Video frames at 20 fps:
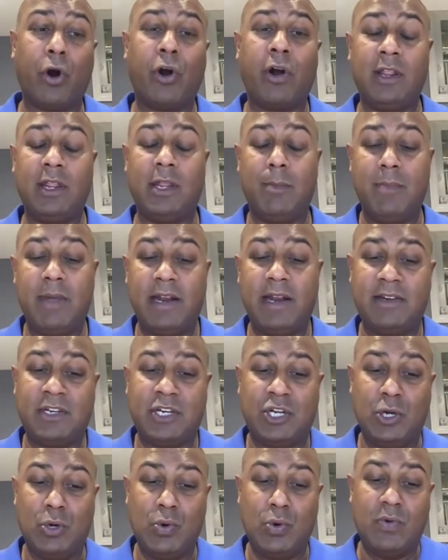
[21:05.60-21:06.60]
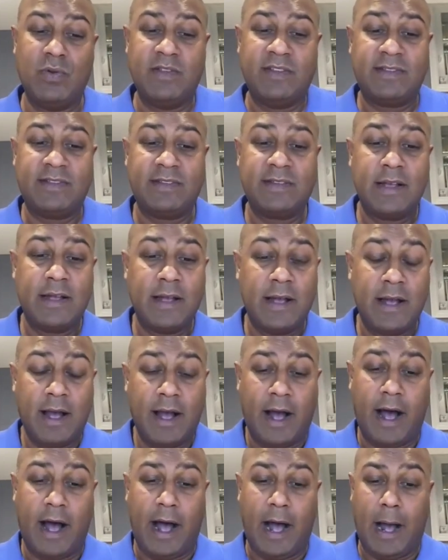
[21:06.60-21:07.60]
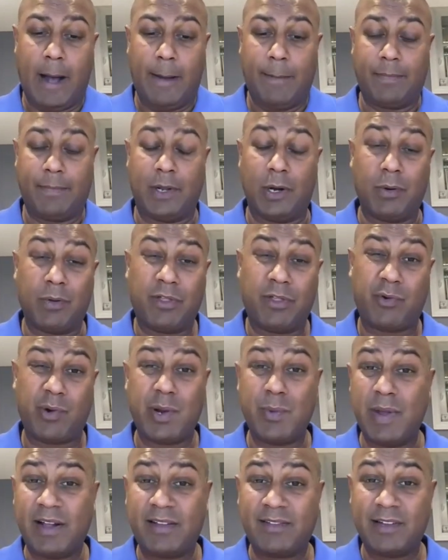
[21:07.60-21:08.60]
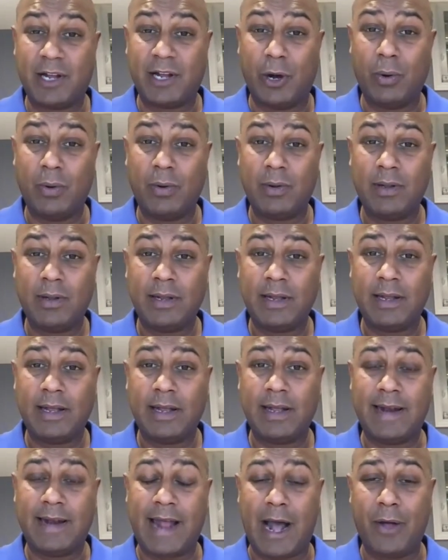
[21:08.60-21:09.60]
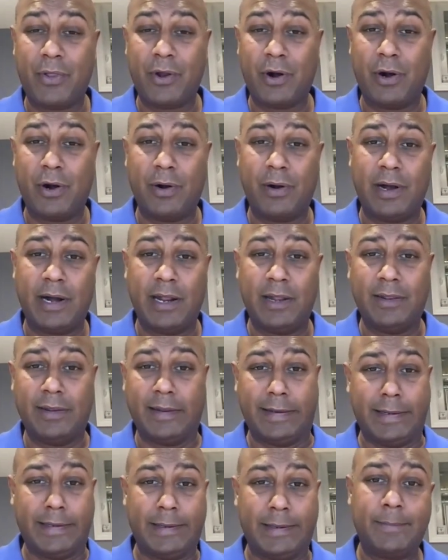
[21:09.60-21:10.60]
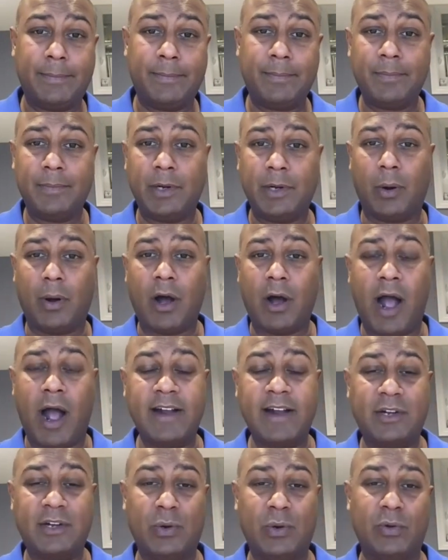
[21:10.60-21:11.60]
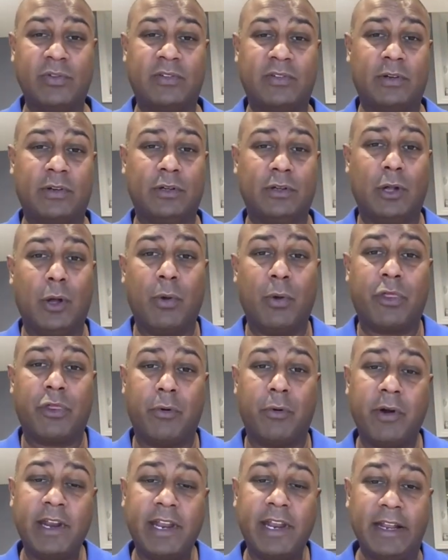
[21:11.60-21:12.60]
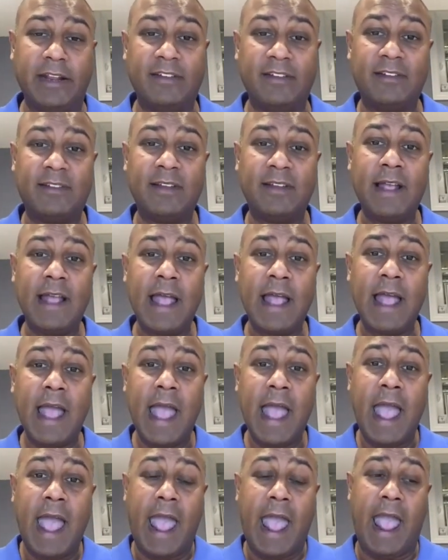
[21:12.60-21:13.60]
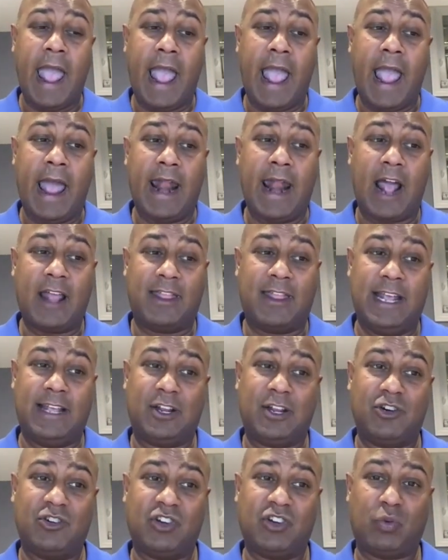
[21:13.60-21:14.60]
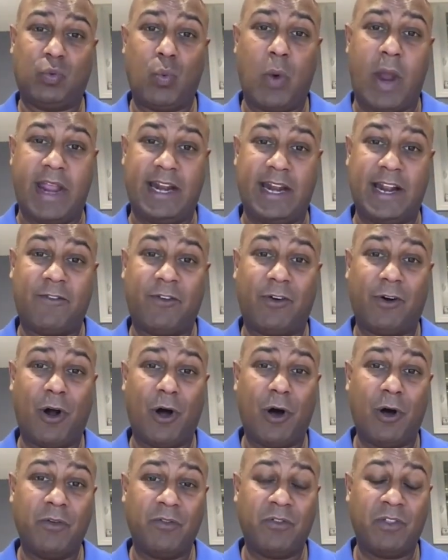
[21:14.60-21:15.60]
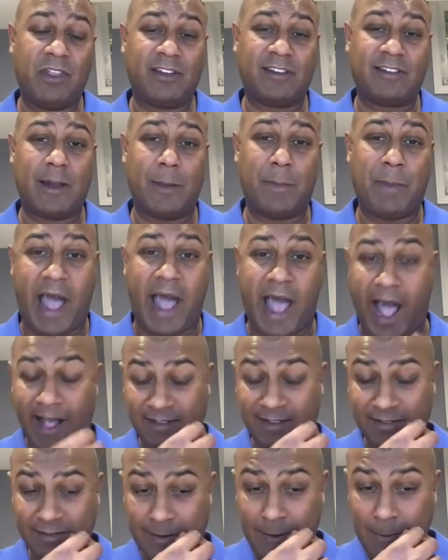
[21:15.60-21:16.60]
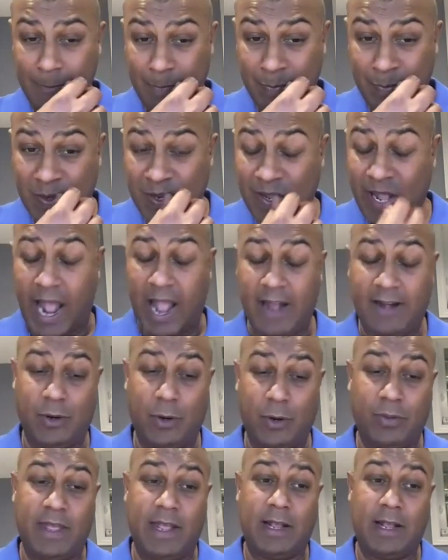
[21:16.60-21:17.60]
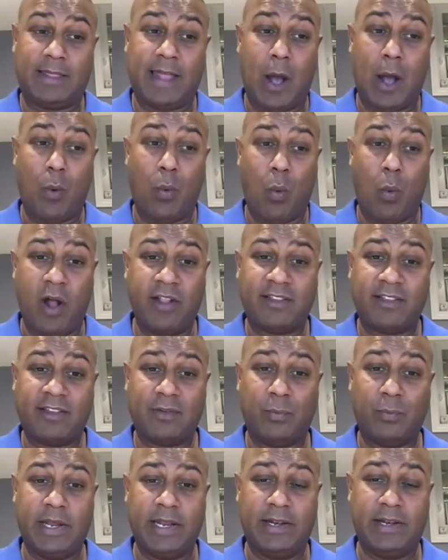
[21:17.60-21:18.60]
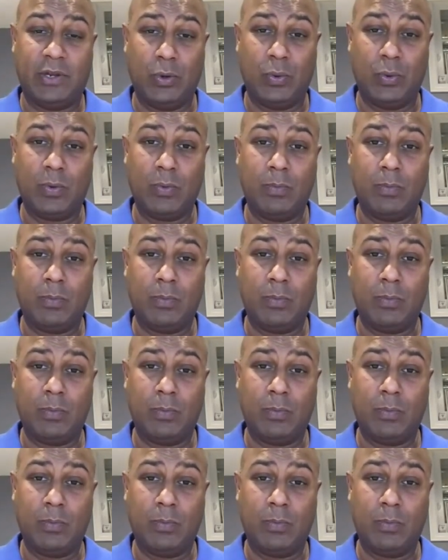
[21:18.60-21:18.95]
in the mid twos, 3 weeks ago, and now they're in the high twos to low threes, and I think they're just waiting for all of this to pass. I do think that once we do